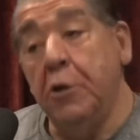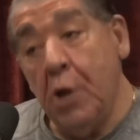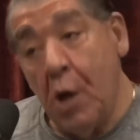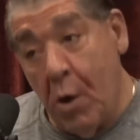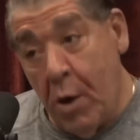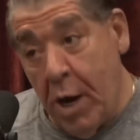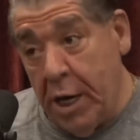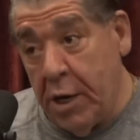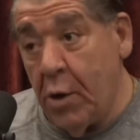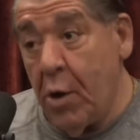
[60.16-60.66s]

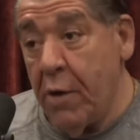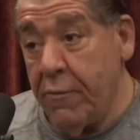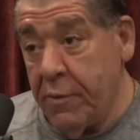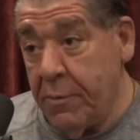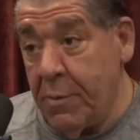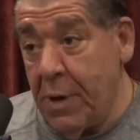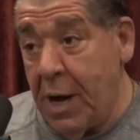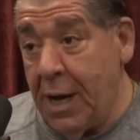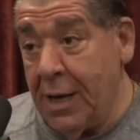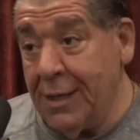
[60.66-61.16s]
know I know
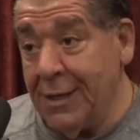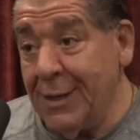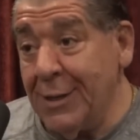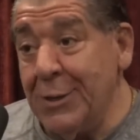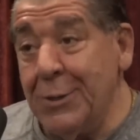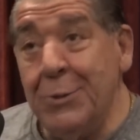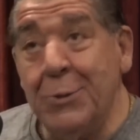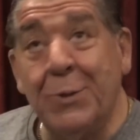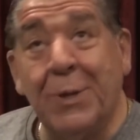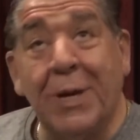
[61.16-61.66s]
everybody.
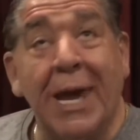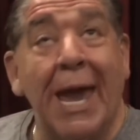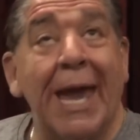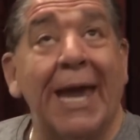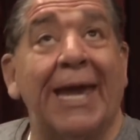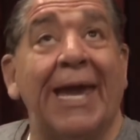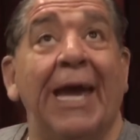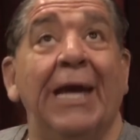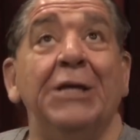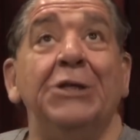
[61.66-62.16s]
You yeah.
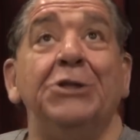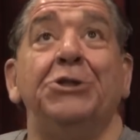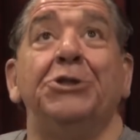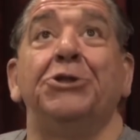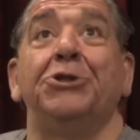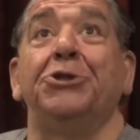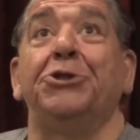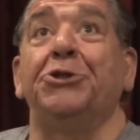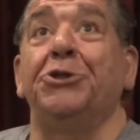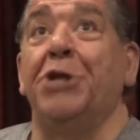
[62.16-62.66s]
can't get
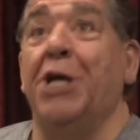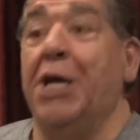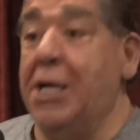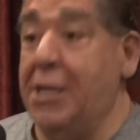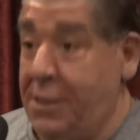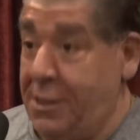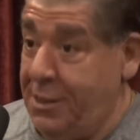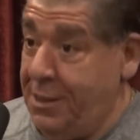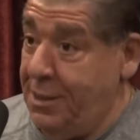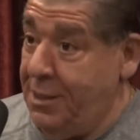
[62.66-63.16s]

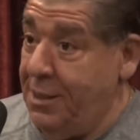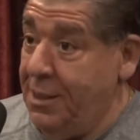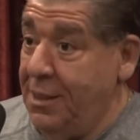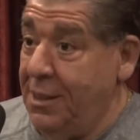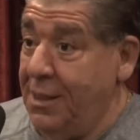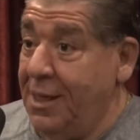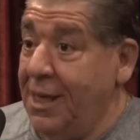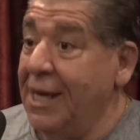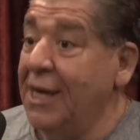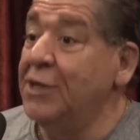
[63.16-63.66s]
shit
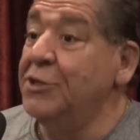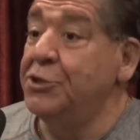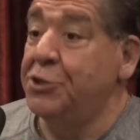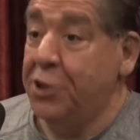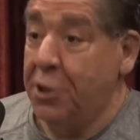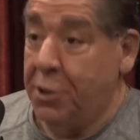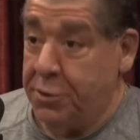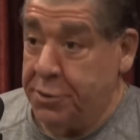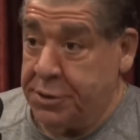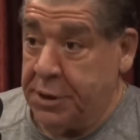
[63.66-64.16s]
in
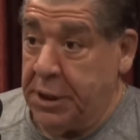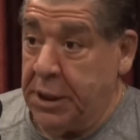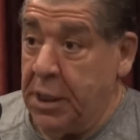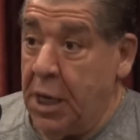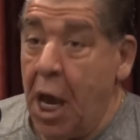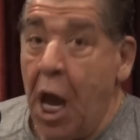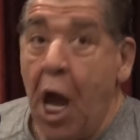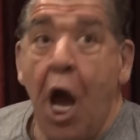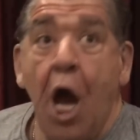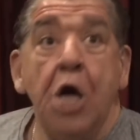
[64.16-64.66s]
Jersey.
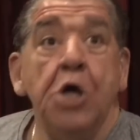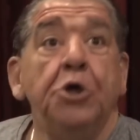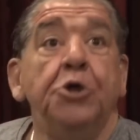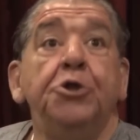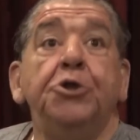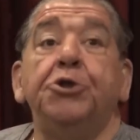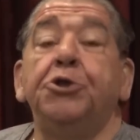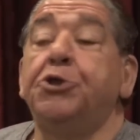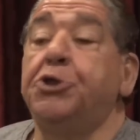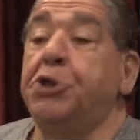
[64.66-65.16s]
Hmm.
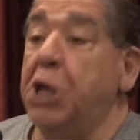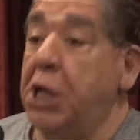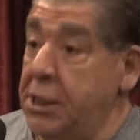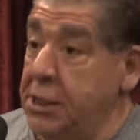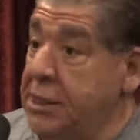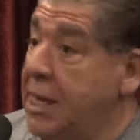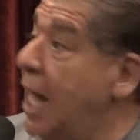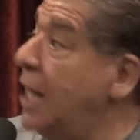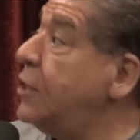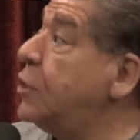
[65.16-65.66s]
Shit,
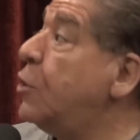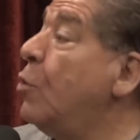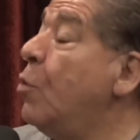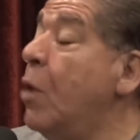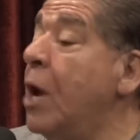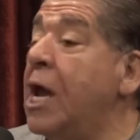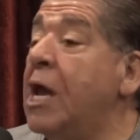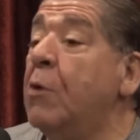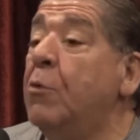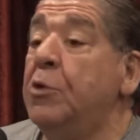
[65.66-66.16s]
not the
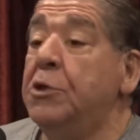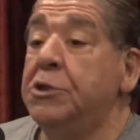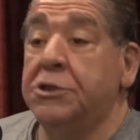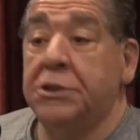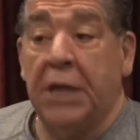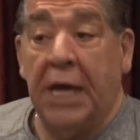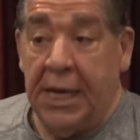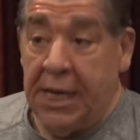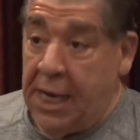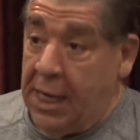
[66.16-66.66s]
way it
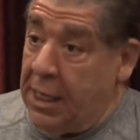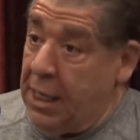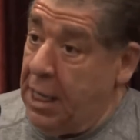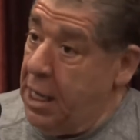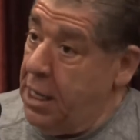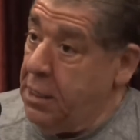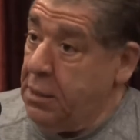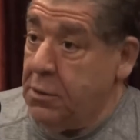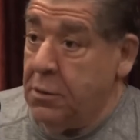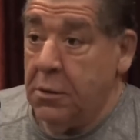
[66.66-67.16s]
was in
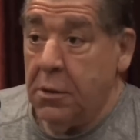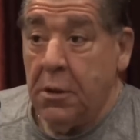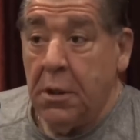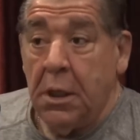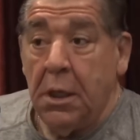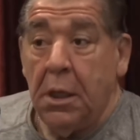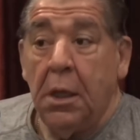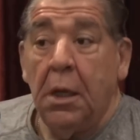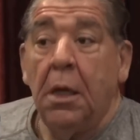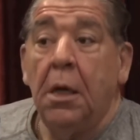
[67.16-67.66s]
LA. But Staten